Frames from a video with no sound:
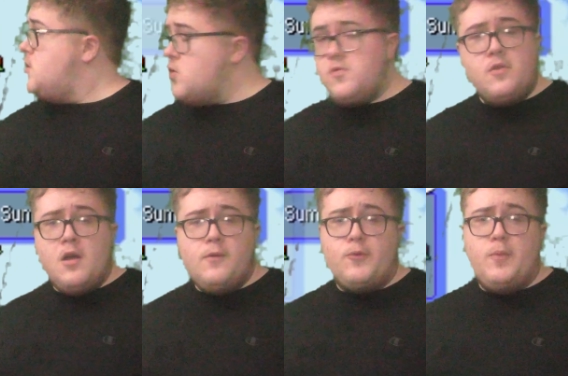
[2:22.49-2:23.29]
who
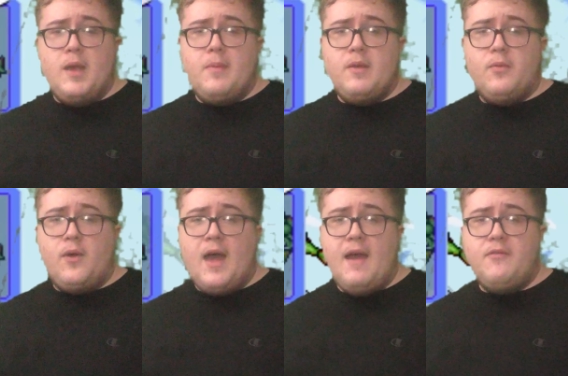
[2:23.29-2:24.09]
knows, maybe
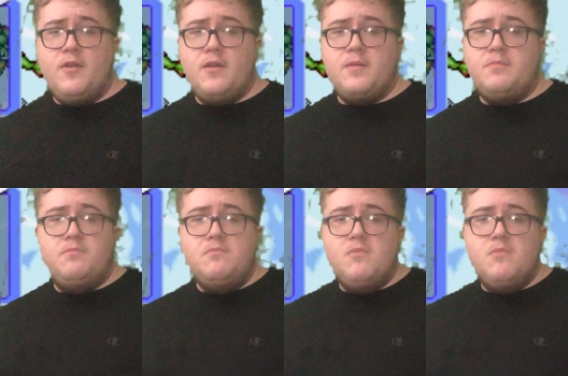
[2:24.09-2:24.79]
we'll have maybe